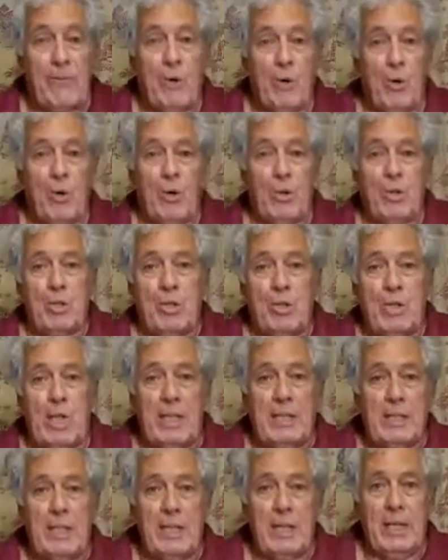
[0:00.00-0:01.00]
4
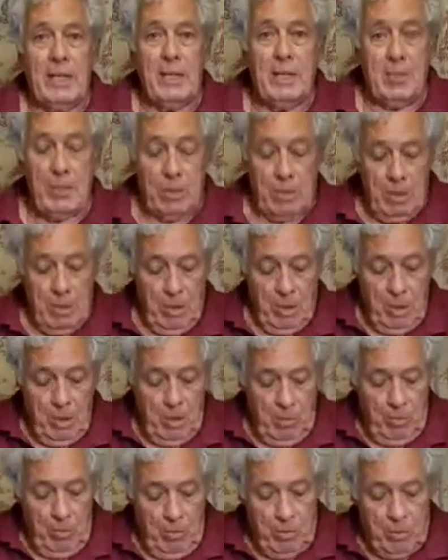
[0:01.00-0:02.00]
settings
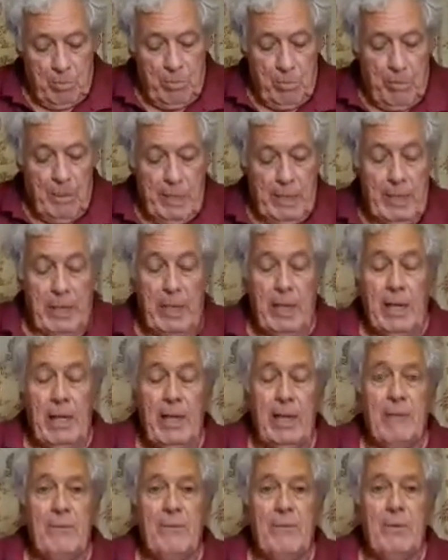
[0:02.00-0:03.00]
would be
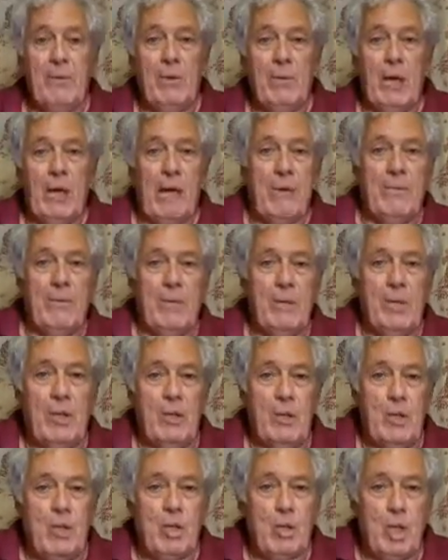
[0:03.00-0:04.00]
if you have
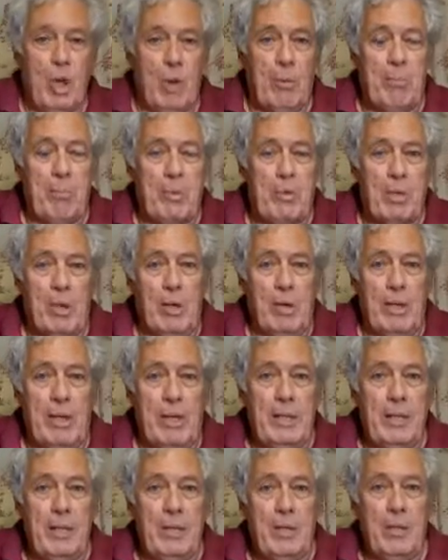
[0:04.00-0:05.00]
a shop
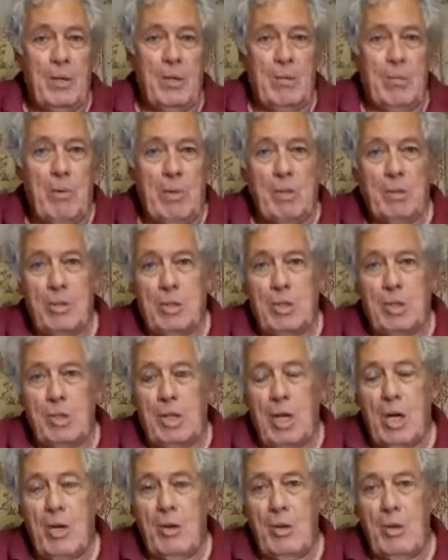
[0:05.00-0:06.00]
sign that wants
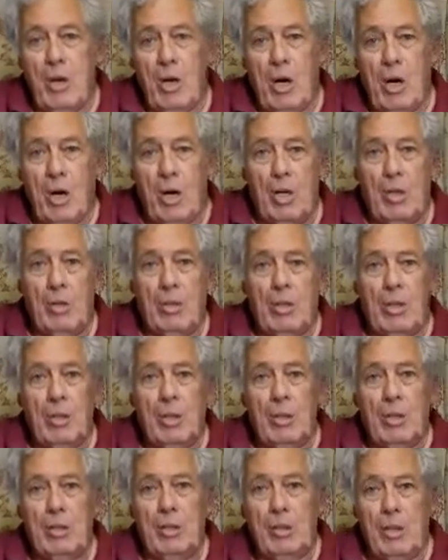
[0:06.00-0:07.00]
to go on
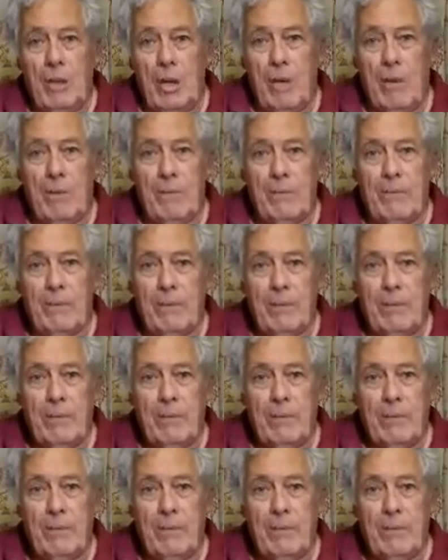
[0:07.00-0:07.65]
and off,